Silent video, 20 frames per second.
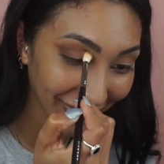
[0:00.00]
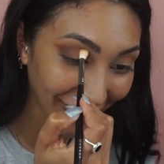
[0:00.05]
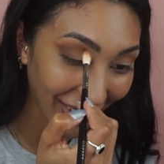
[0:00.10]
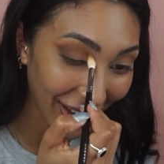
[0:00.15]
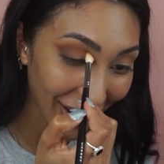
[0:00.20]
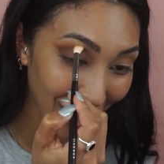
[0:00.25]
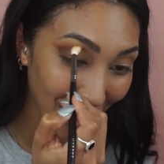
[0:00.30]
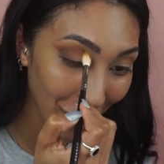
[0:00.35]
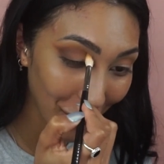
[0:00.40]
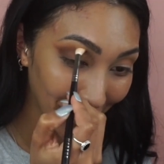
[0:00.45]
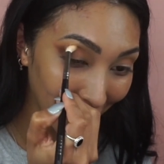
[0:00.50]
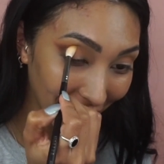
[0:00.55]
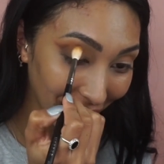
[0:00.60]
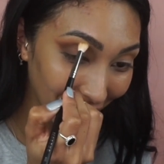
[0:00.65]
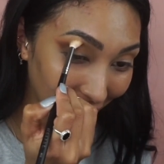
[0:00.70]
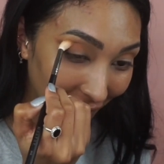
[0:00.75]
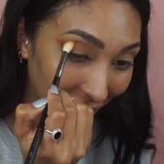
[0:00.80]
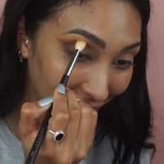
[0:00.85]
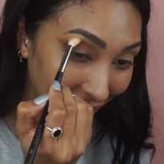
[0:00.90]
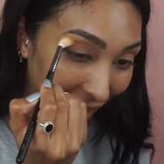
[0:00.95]
I hope this
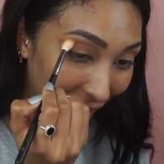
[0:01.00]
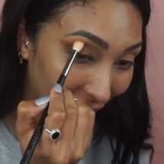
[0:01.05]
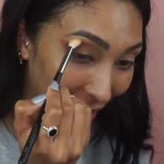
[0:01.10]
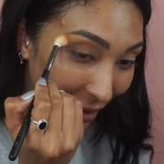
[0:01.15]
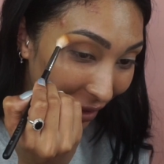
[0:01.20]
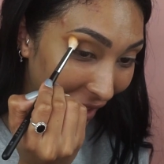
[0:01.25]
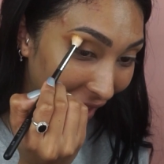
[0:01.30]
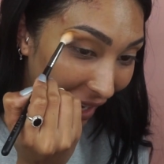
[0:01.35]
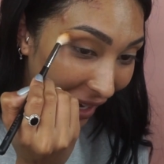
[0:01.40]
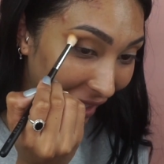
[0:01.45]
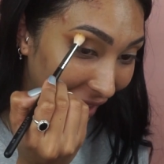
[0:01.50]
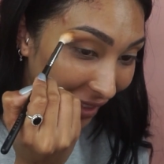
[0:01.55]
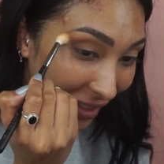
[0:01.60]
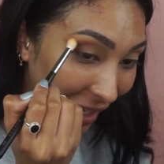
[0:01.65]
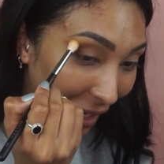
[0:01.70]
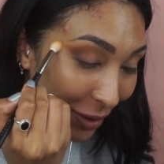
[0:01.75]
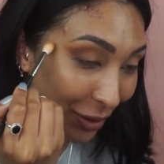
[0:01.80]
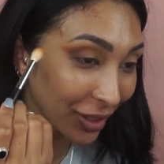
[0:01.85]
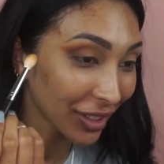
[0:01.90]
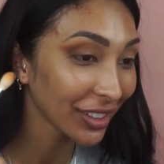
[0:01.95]
turns out okay because
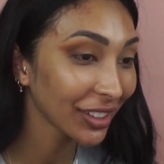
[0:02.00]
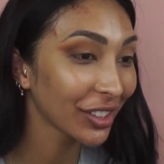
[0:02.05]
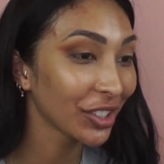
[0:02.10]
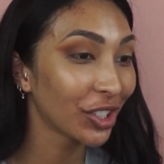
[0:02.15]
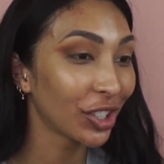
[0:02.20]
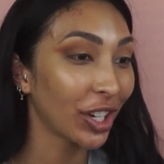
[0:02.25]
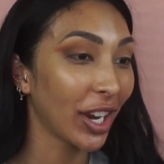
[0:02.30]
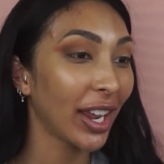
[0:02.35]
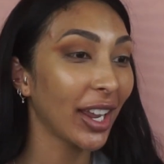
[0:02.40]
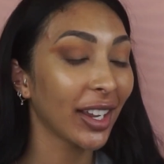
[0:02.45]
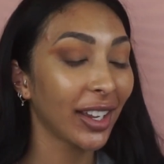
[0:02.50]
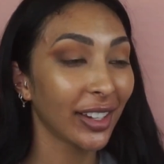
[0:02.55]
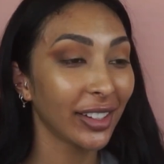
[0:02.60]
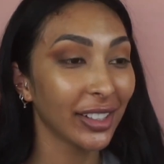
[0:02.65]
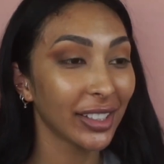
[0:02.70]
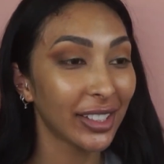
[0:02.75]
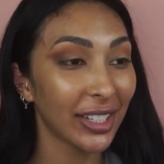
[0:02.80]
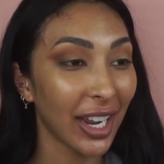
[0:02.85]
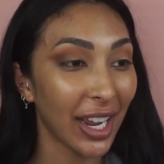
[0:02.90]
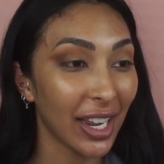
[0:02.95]
I was legit
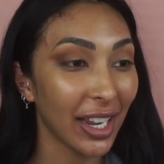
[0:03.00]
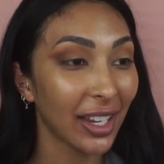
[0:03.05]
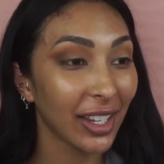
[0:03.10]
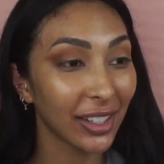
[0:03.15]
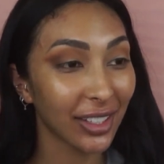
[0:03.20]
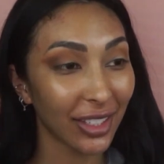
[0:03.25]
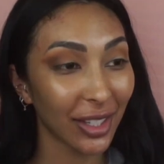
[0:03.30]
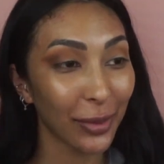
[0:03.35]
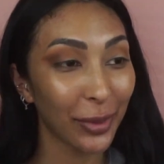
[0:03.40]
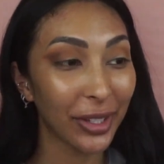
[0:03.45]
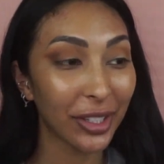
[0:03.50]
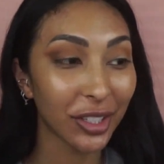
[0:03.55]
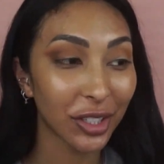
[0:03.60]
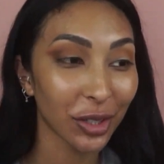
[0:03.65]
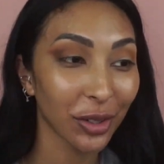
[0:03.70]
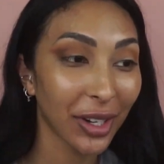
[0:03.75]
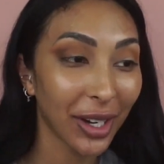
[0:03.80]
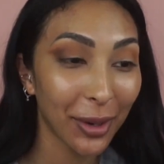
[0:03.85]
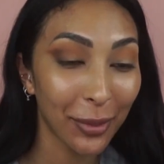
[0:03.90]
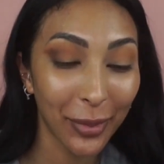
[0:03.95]
gonna take some
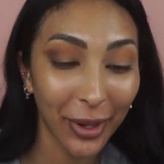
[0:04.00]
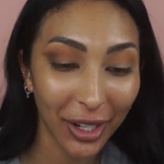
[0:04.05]
Instagram